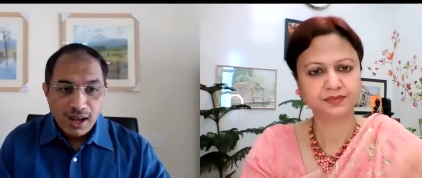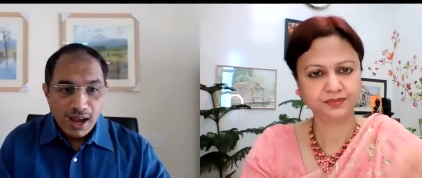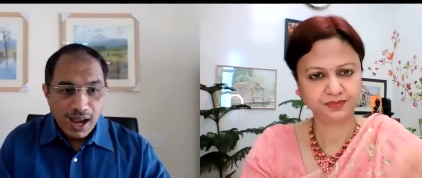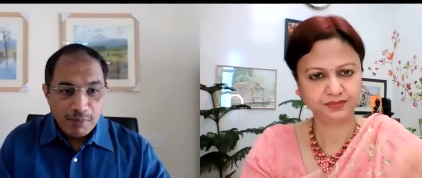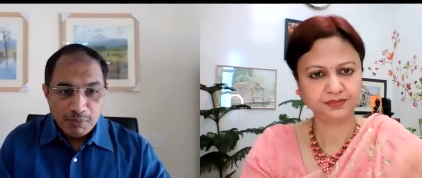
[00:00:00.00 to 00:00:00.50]

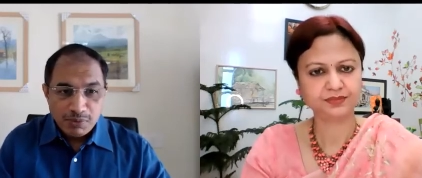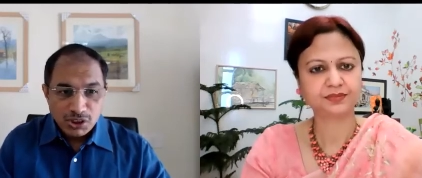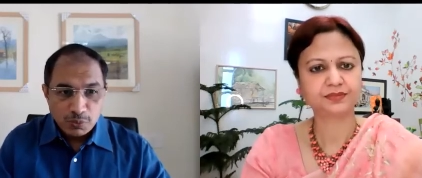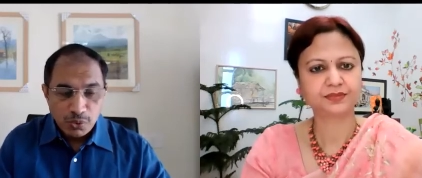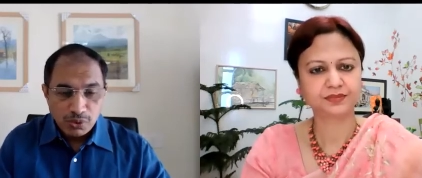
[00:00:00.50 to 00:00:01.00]
Speaker 1: I may be
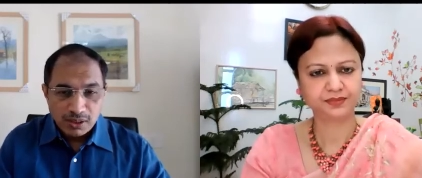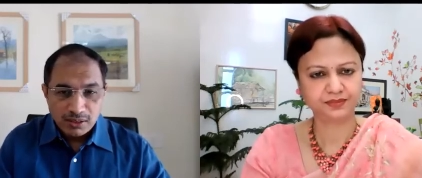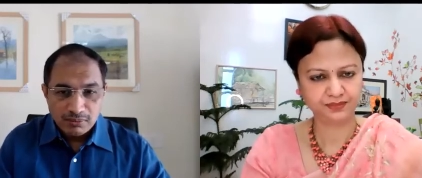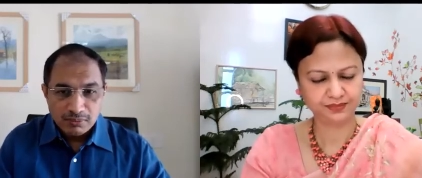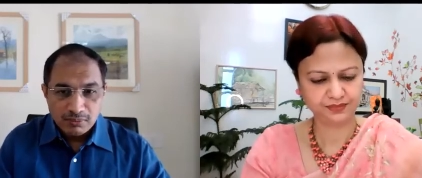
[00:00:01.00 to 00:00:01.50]

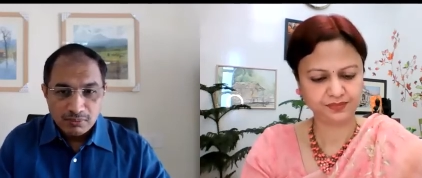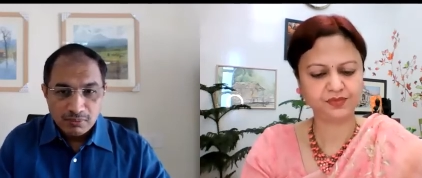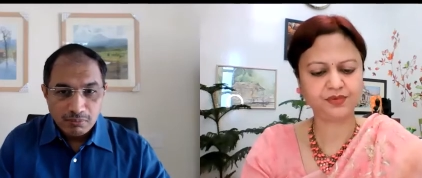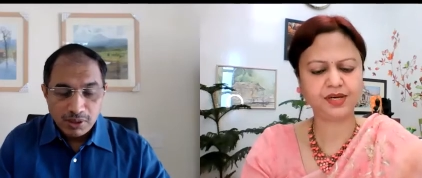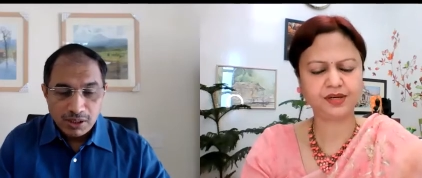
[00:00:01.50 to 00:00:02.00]
smoking.
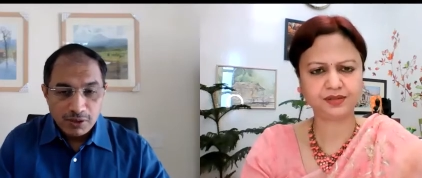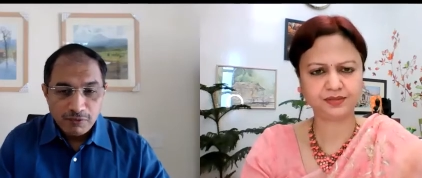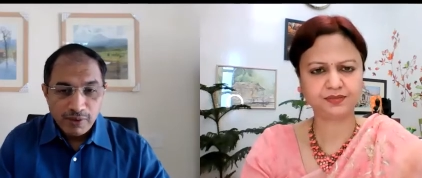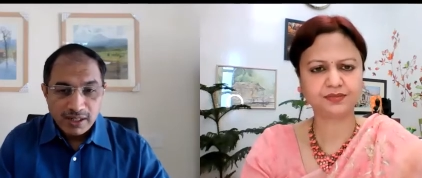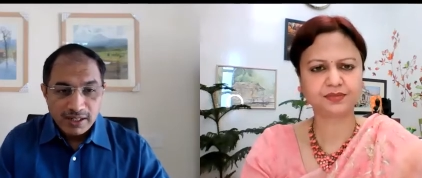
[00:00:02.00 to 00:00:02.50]
Right. if
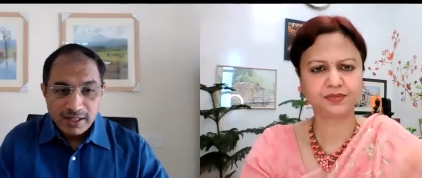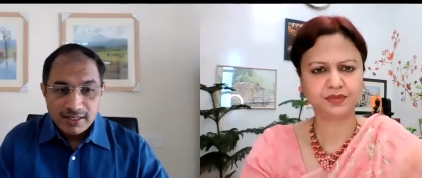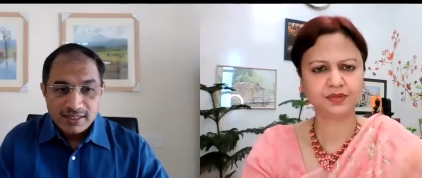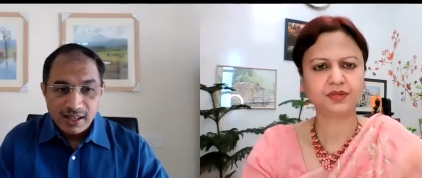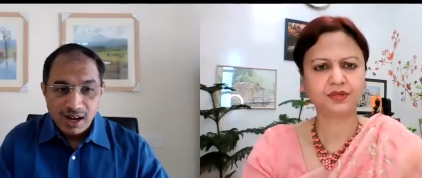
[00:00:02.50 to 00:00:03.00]
my kid
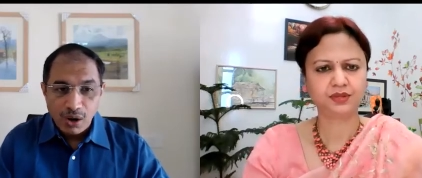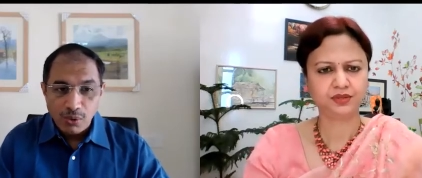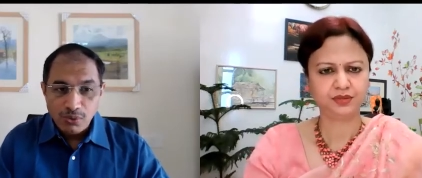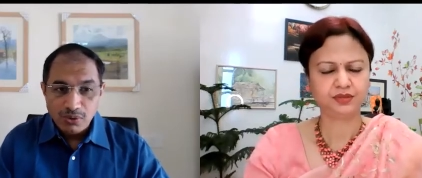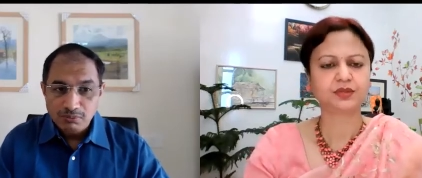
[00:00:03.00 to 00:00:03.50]
is
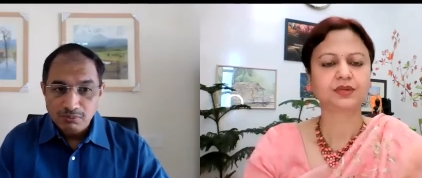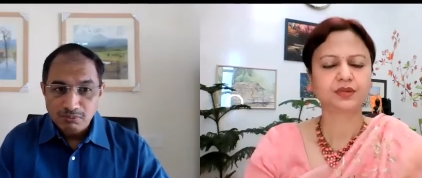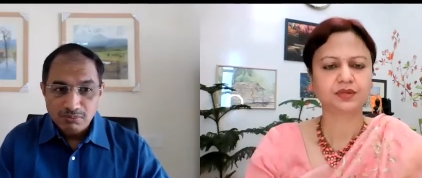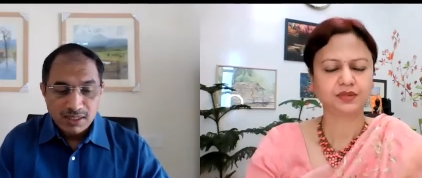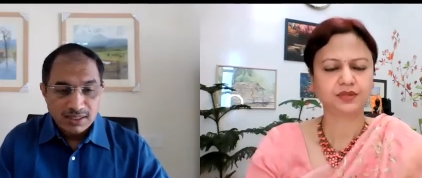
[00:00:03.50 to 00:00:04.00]
around,
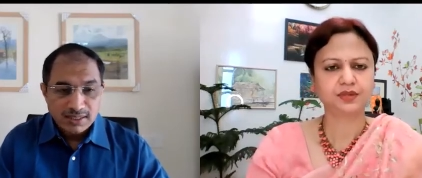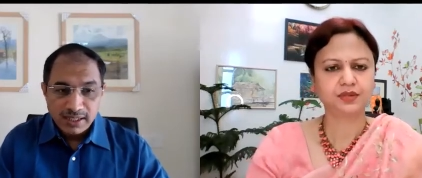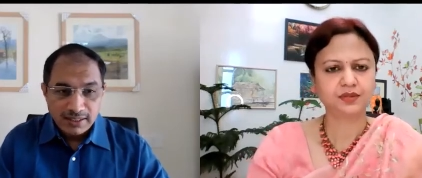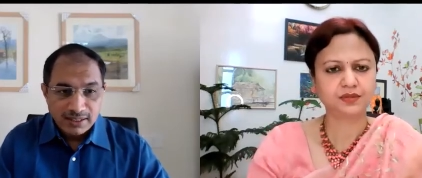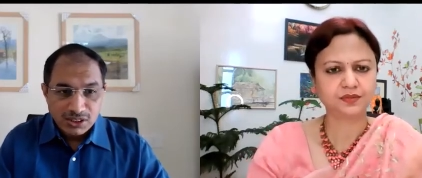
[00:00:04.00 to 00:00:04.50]
he's
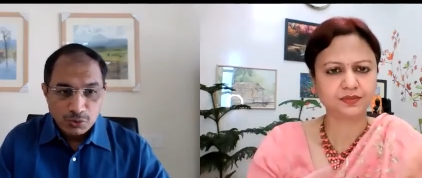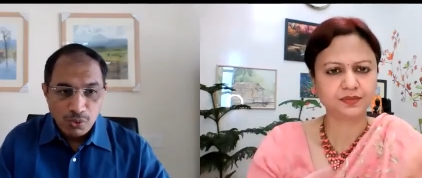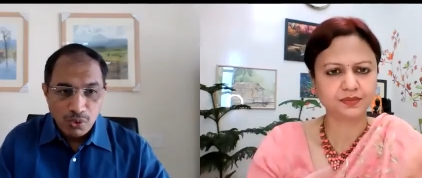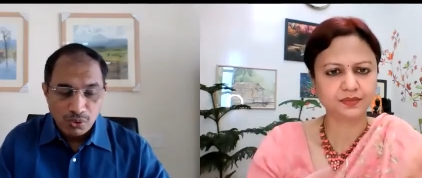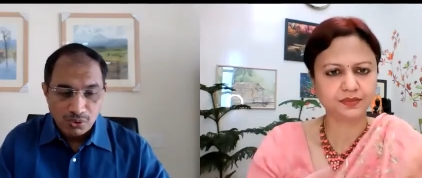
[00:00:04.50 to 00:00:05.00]
getting the
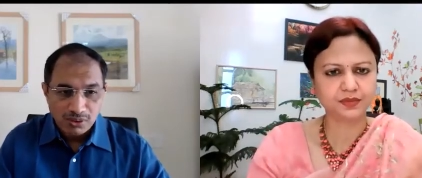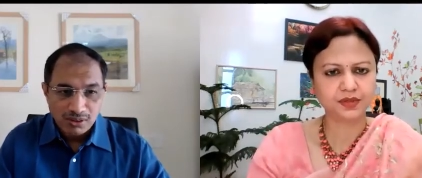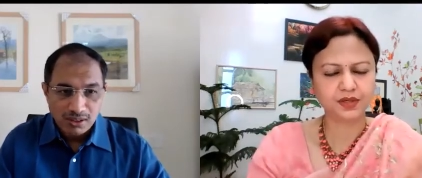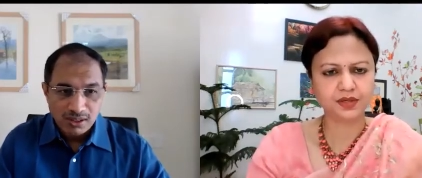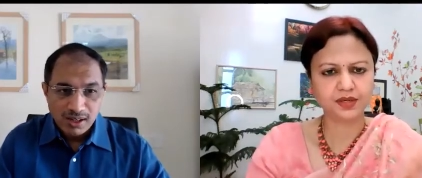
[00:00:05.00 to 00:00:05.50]
smoke.
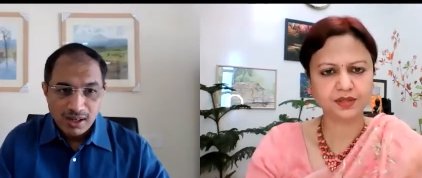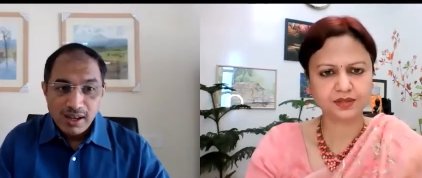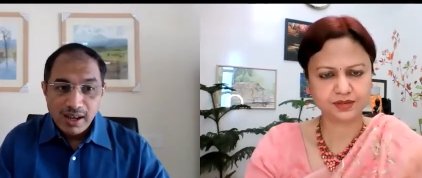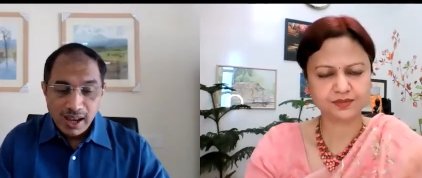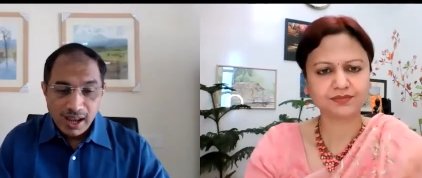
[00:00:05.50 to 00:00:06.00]

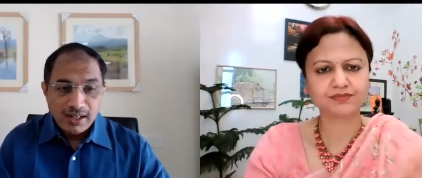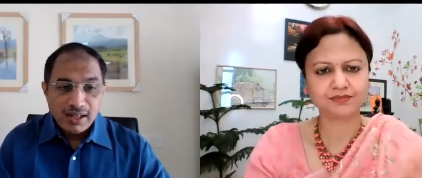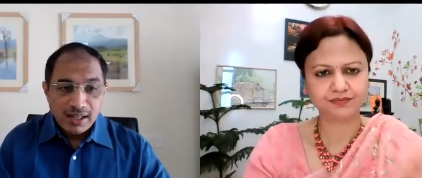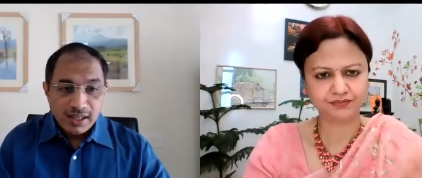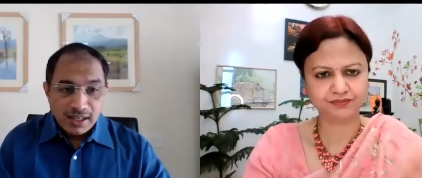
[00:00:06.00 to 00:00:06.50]
Correct. And
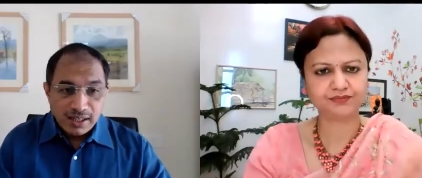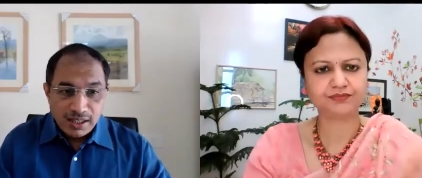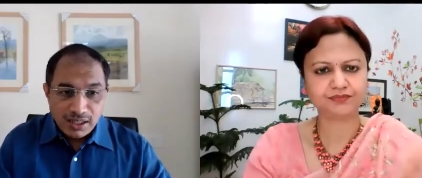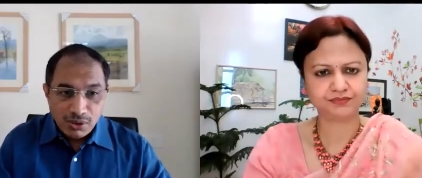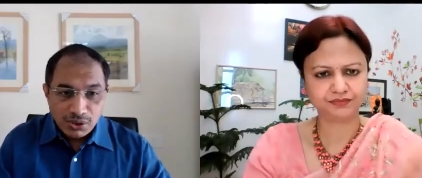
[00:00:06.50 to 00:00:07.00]

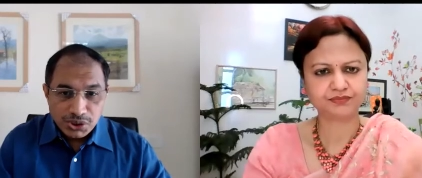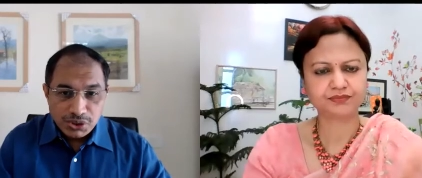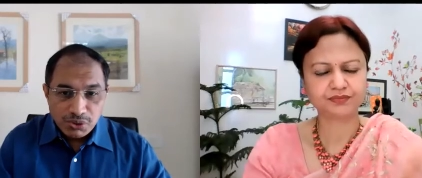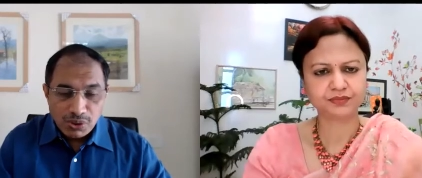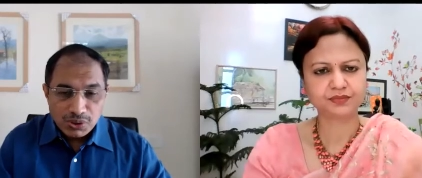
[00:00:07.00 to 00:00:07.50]
he or
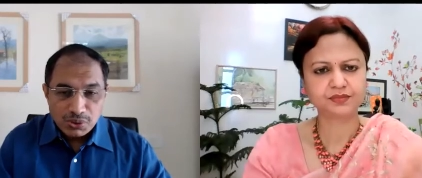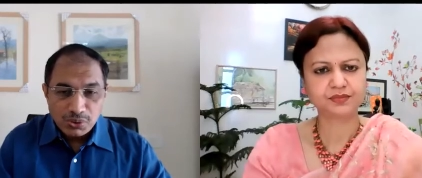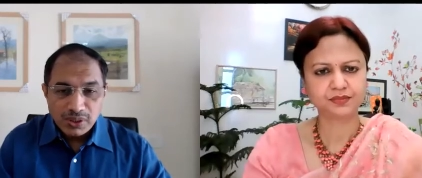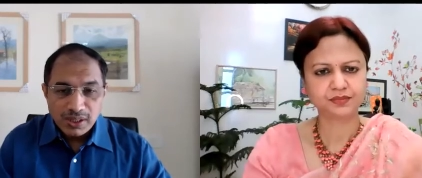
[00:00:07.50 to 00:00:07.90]
she also